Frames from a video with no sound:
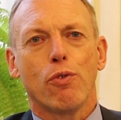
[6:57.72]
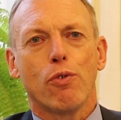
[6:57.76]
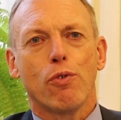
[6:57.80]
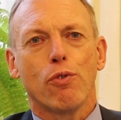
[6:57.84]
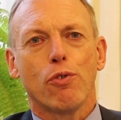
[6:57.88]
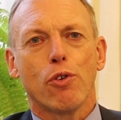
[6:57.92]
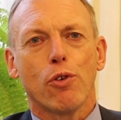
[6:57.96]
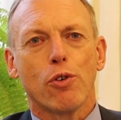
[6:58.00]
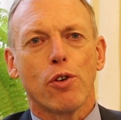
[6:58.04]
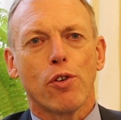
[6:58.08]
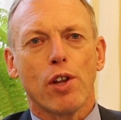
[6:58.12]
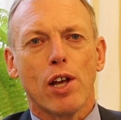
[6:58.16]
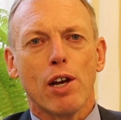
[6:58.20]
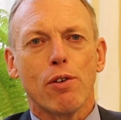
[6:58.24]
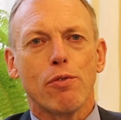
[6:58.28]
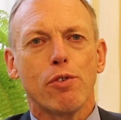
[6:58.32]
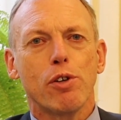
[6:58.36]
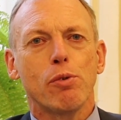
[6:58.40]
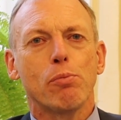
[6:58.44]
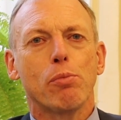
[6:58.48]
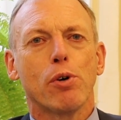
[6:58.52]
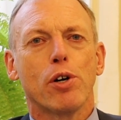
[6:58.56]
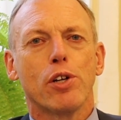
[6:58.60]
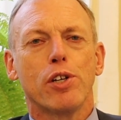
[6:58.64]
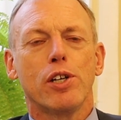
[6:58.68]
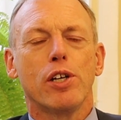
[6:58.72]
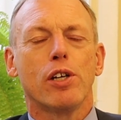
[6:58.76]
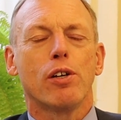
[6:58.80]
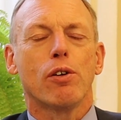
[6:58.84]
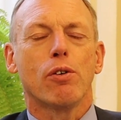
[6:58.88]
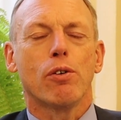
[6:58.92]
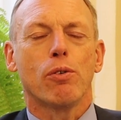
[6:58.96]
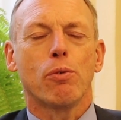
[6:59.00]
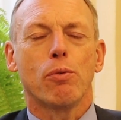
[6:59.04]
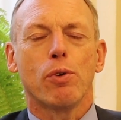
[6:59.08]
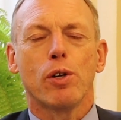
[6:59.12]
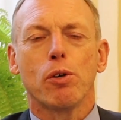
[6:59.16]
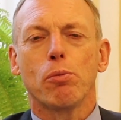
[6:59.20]
so that everybody
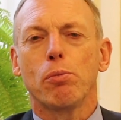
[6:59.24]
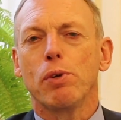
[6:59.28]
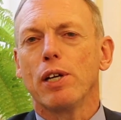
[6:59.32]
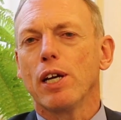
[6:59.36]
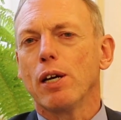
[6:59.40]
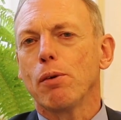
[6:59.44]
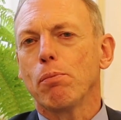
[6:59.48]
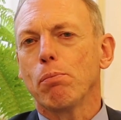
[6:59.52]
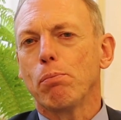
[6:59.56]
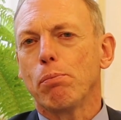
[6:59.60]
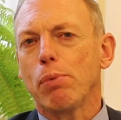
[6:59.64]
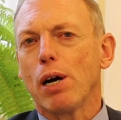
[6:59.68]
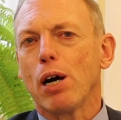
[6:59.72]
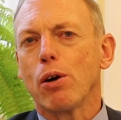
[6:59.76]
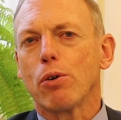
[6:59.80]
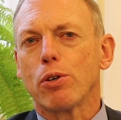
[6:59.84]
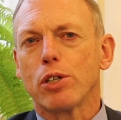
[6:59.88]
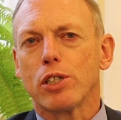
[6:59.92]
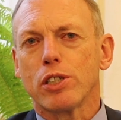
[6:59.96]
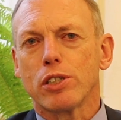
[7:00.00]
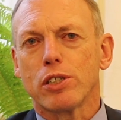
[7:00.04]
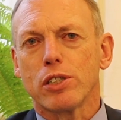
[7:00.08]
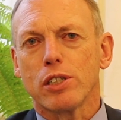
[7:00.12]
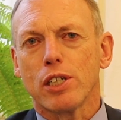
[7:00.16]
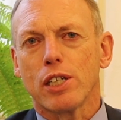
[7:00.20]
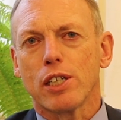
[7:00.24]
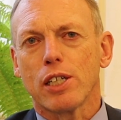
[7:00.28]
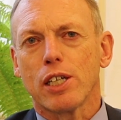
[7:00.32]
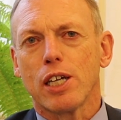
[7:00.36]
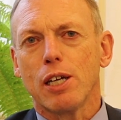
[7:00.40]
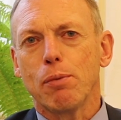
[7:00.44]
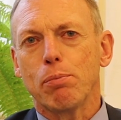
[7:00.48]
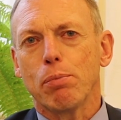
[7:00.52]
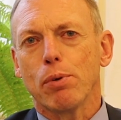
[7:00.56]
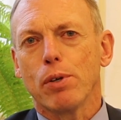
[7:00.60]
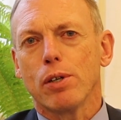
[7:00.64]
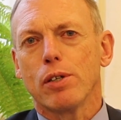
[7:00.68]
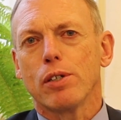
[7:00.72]
will be empowered and
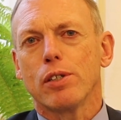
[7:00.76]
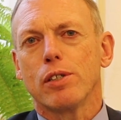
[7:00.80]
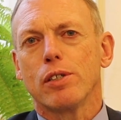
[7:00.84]
keep